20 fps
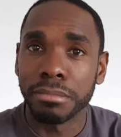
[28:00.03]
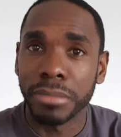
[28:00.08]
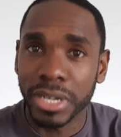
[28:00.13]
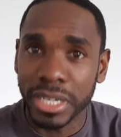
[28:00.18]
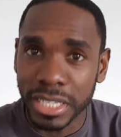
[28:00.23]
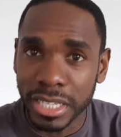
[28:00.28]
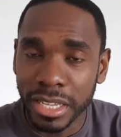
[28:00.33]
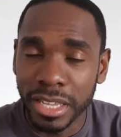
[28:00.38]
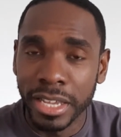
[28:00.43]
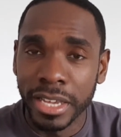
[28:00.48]

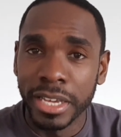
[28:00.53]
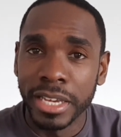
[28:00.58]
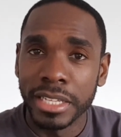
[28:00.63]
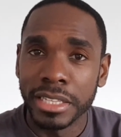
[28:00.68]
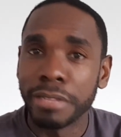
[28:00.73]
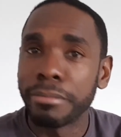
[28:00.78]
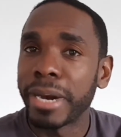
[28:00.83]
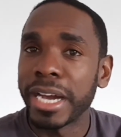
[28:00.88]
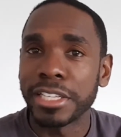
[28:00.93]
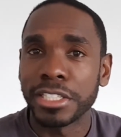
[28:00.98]
money,
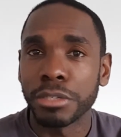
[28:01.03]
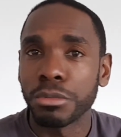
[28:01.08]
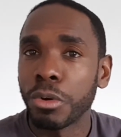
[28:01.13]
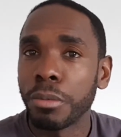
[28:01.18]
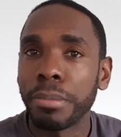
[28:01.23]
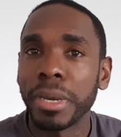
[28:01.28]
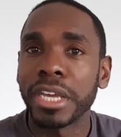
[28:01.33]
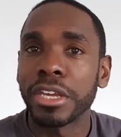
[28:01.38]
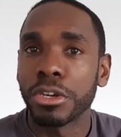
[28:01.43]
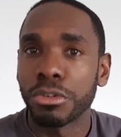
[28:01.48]
the Mensah will
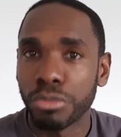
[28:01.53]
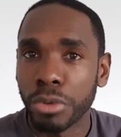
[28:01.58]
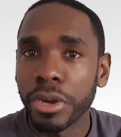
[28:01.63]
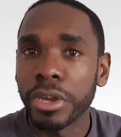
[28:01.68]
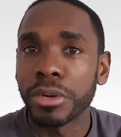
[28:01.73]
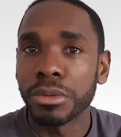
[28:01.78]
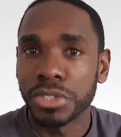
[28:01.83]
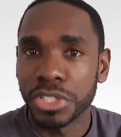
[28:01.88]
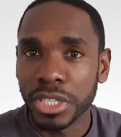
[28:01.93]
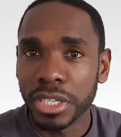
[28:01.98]
pay a
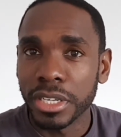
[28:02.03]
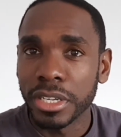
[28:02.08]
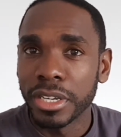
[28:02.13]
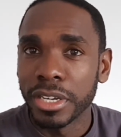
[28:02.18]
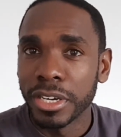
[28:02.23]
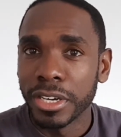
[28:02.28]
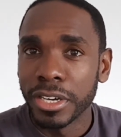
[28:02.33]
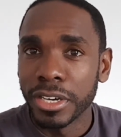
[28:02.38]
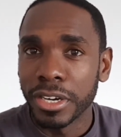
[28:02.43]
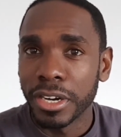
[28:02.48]
royalty
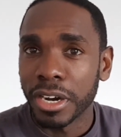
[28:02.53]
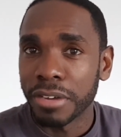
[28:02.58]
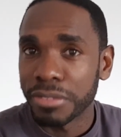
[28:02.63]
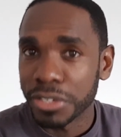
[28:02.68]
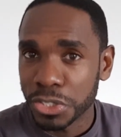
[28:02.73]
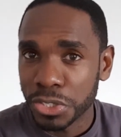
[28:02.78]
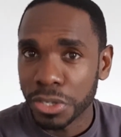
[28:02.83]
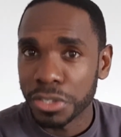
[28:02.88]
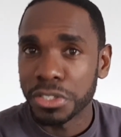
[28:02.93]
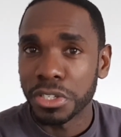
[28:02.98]
of a
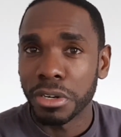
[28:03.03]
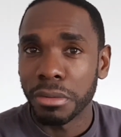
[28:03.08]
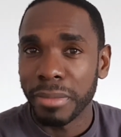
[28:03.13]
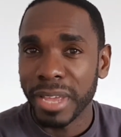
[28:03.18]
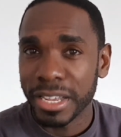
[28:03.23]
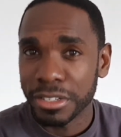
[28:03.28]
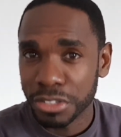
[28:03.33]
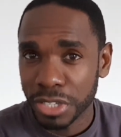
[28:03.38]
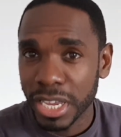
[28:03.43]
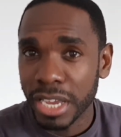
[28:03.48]
certain
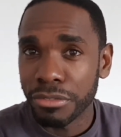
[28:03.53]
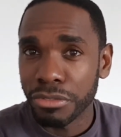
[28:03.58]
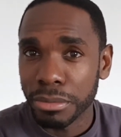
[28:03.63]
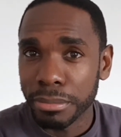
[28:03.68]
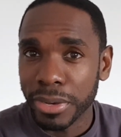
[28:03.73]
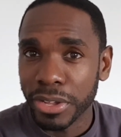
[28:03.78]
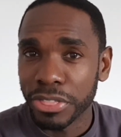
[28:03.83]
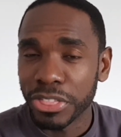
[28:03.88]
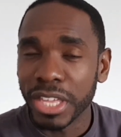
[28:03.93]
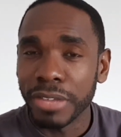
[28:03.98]
amount every
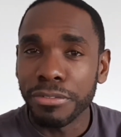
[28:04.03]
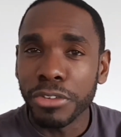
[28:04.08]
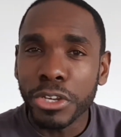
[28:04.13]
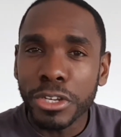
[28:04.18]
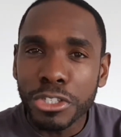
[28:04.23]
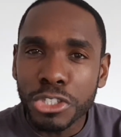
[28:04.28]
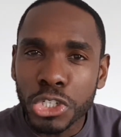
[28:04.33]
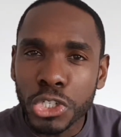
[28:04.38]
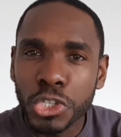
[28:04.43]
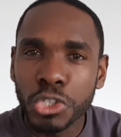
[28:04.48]
month. If you
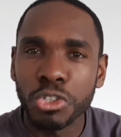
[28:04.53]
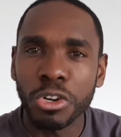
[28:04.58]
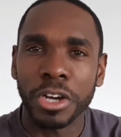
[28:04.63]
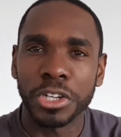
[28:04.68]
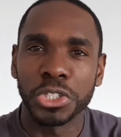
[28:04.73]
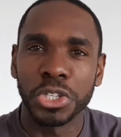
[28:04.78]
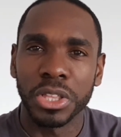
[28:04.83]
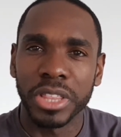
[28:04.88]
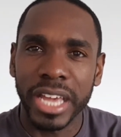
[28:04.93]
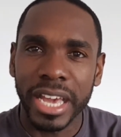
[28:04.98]
can
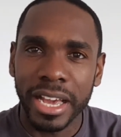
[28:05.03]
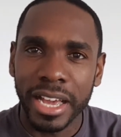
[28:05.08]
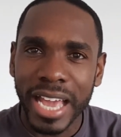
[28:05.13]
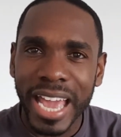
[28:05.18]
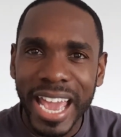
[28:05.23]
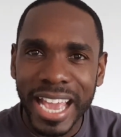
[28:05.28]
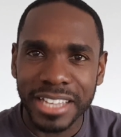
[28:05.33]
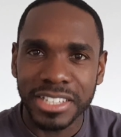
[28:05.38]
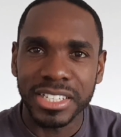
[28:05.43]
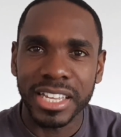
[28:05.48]
structure that
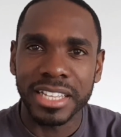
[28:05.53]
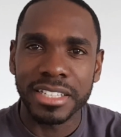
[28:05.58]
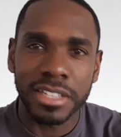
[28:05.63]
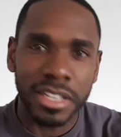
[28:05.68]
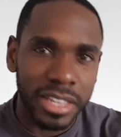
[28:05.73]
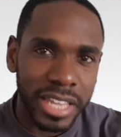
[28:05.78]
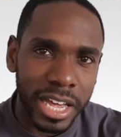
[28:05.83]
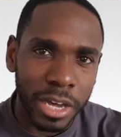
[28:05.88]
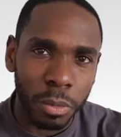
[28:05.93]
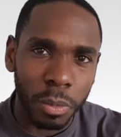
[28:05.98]
asset in
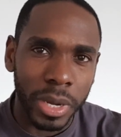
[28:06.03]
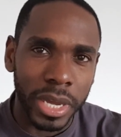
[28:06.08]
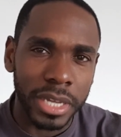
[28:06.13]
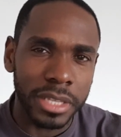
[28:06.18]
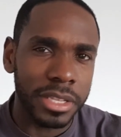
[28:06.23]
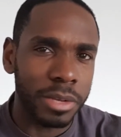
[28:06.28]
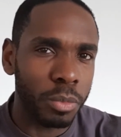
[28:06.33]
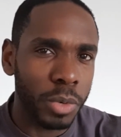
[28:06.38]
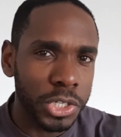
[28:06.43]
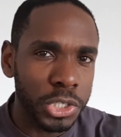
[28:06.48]
that way,
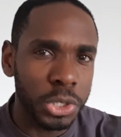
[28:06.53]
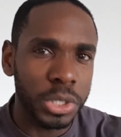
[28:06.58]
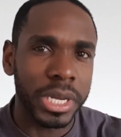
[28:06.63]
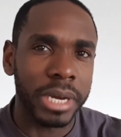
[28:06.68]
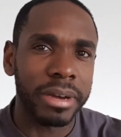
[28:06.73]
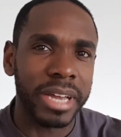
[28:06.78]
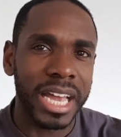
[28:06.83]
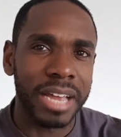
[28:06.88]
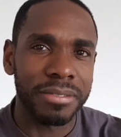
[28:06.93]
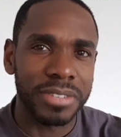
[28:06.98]
then what you now
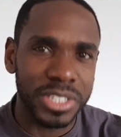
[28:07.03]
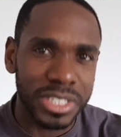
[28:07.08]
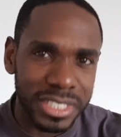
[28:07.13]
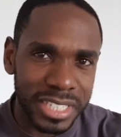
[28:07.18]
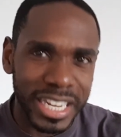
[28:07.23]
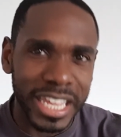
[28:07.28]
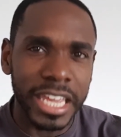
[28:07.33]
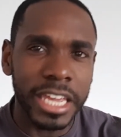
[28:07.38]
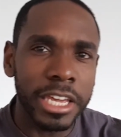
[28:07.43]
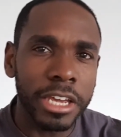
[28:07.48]
have is
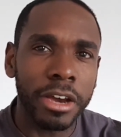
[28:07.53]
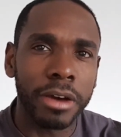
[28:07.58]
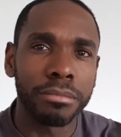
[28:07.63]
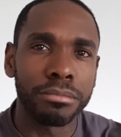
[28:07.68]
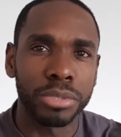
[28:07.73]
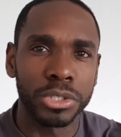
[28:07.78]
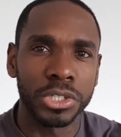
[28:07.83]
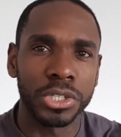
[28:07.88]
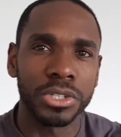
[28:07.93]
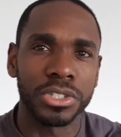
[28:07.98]
an income
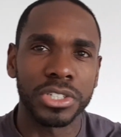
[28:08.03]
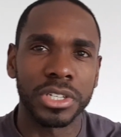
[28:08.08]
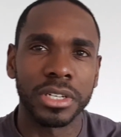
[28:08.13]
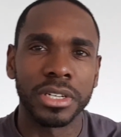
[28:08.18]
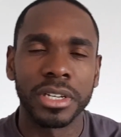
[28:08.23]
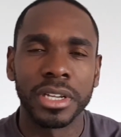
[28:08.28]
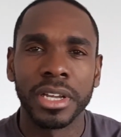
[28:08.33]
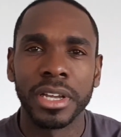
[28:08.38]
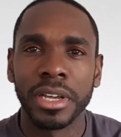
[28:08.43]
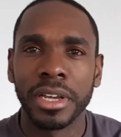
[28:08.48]

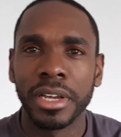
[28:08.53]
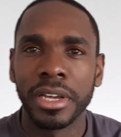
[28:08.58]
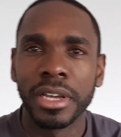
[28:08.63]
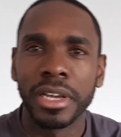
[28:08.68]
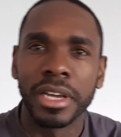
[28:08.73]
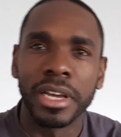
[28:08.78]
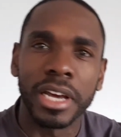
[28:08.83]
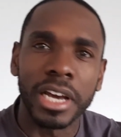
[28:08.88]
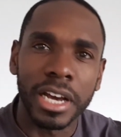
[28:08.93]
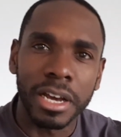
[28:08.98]
producing
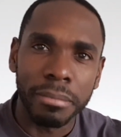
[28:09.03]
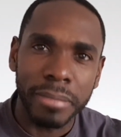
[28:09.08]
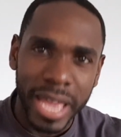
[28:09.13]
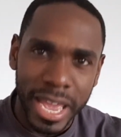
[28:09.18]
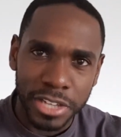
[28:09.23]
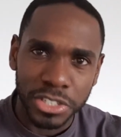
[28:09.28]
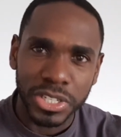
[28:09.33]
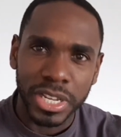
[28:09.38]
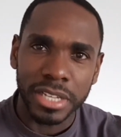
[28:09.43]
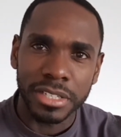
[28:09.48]

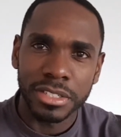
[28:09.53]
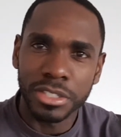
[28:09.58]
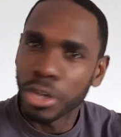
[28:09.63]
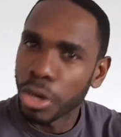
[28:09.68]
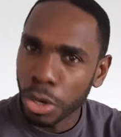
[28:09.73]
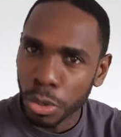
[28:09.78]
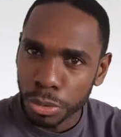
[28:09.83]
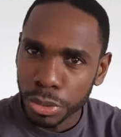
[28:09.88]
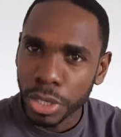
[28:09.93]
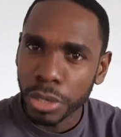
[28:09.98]
asset,
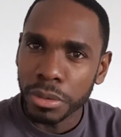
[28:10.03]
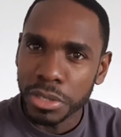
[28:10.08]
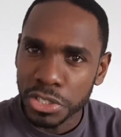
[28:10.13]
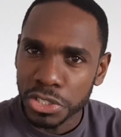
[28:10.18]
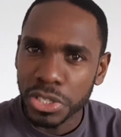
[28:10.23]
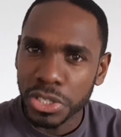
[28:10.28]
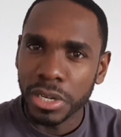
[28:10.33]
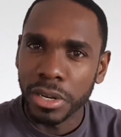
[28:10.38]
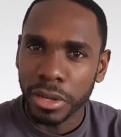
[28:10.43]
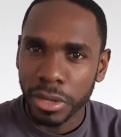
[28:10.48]
although it's
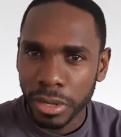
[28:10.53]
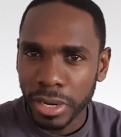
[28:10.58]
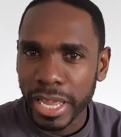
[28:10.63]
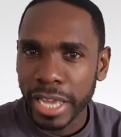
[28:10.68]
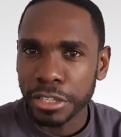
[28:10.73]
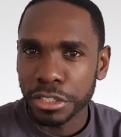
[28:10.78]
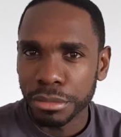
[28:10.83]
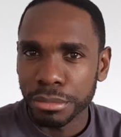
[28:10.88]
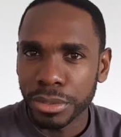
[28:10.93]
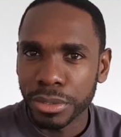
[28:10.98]
still a
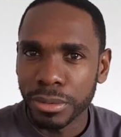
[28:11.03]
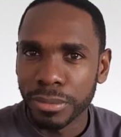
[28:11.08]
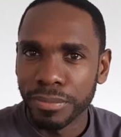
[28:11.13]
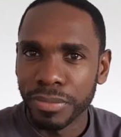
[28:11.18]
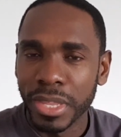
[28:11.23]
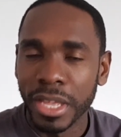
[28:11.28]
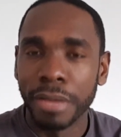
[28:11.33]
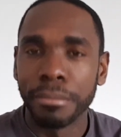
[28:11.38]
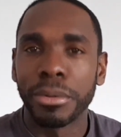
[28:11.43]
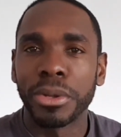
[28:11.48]
collectible.
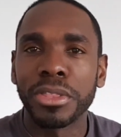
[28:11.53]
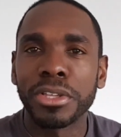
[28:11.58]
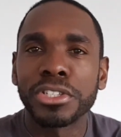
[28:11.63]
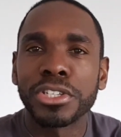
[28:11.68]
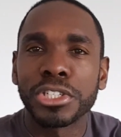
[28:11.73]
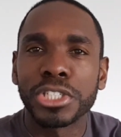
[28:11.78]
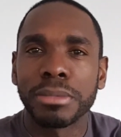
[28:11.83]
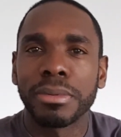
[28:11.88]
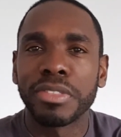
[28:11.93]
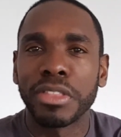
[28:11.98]
But those are
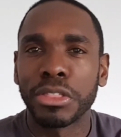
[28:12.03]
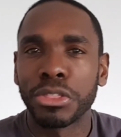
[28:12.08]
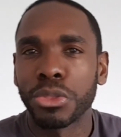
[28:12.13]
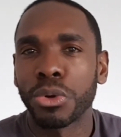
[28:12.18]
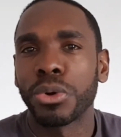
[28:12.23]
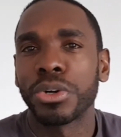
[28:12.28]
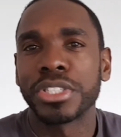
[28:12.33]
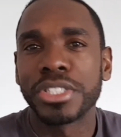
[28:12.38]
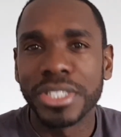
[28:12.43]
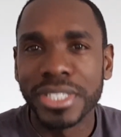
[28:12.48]
some of the
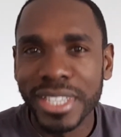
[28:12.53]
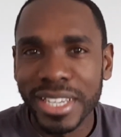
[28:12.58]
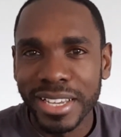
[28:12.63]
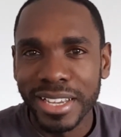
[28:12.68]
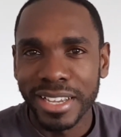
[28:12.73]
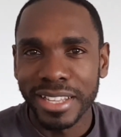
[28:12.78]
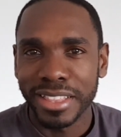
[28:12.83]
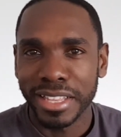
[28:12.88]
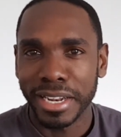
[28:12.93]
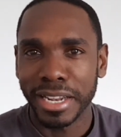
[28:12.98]
thoughts
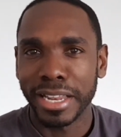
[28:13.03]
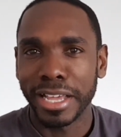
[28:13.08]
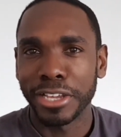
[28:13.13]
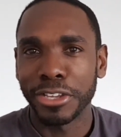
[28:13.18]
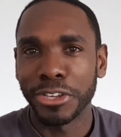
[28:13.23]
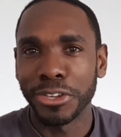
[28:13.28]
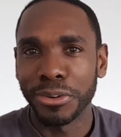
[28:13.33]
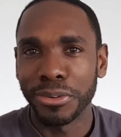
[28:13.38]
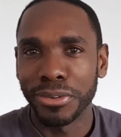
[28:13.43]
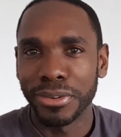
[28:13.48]
that I'd
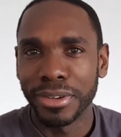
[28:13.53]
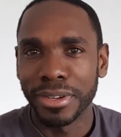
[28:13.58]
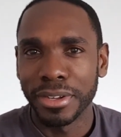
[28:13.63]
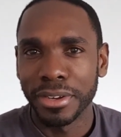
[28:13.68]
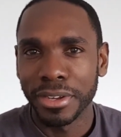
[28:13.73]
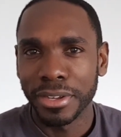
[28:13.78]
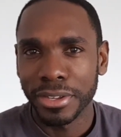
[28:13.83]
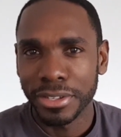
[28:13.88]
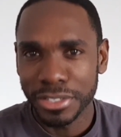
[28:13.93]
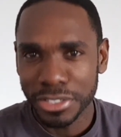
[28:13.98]
like you to
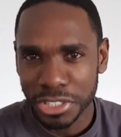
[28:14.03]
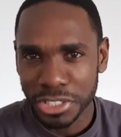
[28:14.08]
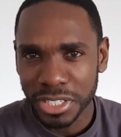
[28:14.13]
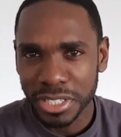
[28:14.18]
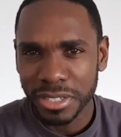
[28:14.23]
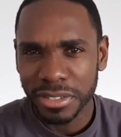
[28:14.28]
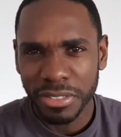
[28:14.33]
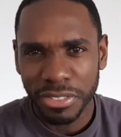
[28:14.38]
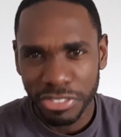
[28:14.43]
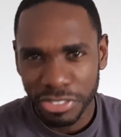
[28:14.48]

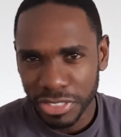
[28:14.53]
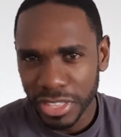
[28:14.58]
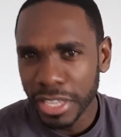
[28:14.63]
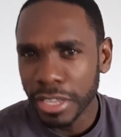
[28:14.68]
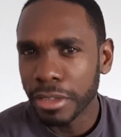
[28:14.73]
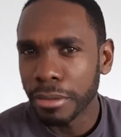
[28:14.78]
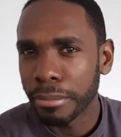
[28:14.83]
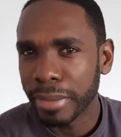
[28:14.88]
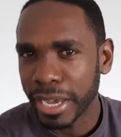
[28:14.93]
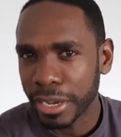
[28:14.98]
consider and
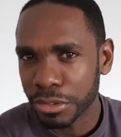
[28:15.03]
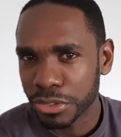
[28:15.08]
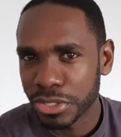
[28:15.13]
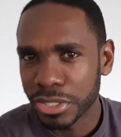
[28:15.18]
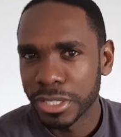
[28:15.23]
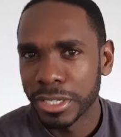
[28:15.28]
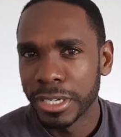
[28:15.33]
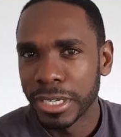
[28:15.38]
think about.